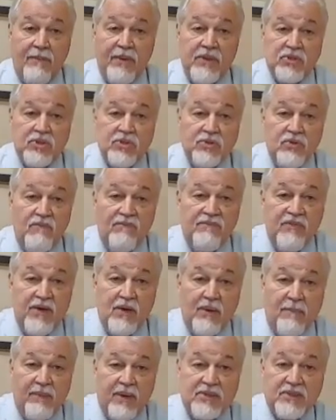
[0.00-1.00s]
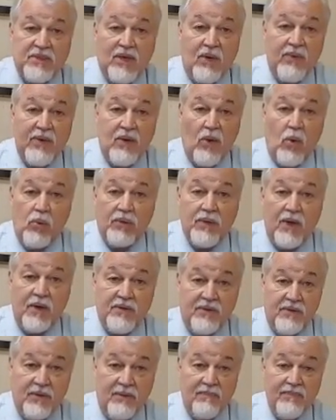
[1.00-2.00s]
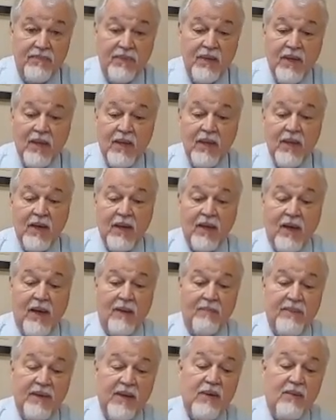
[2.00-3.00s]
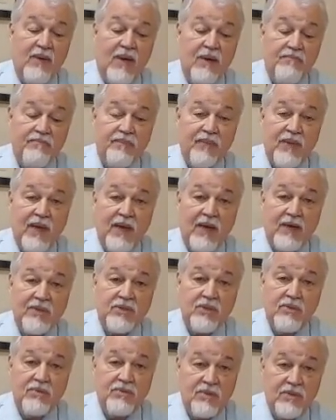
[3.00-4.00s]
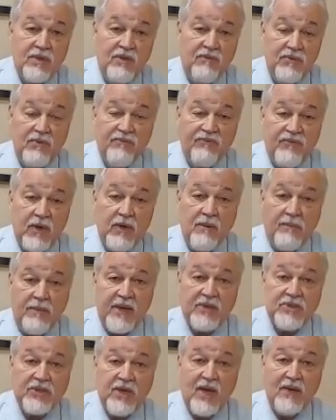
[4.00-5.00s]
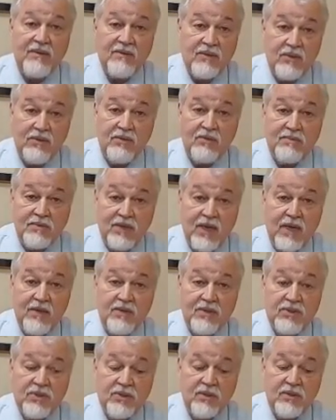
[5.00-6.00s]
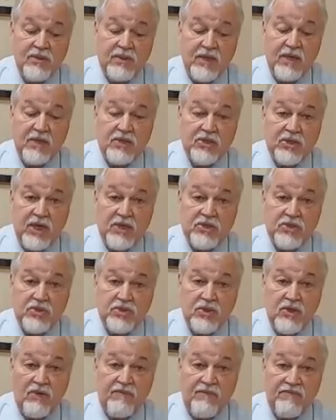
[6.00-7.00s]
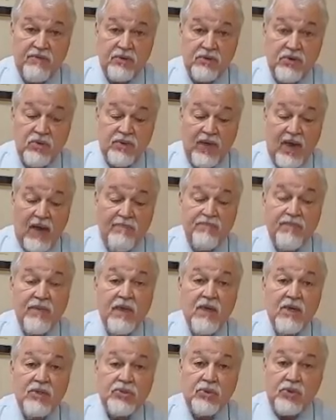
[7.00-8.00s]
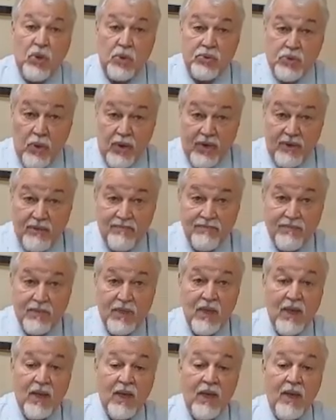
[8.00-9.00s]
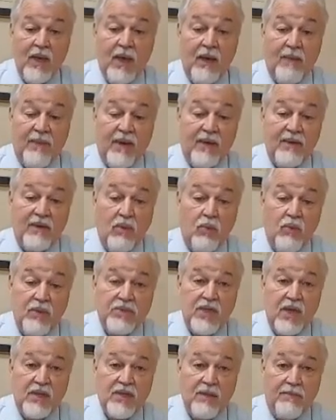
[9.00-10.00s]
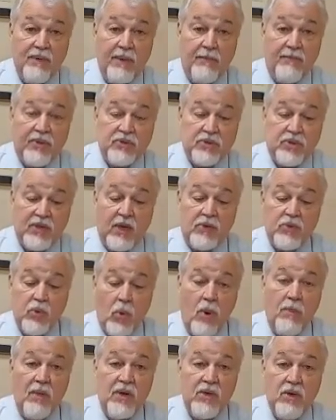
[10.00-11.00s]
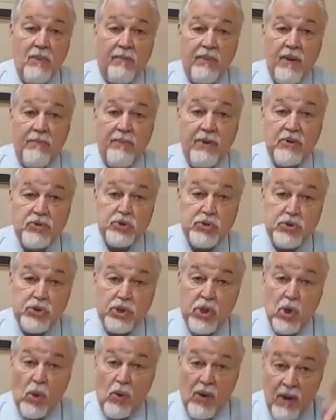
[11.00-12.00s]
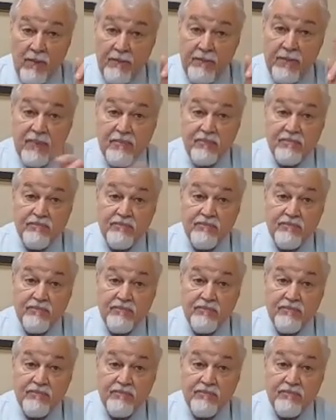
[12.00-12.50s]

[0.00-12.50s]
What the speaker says: patients don't faint or pass out, we hold on to them. But anyway, so if you faint or pass out, you're taking a chance yourself if you do that. So don't do it. But we'll take the blood pressure. Now, normally your blood pressure should go up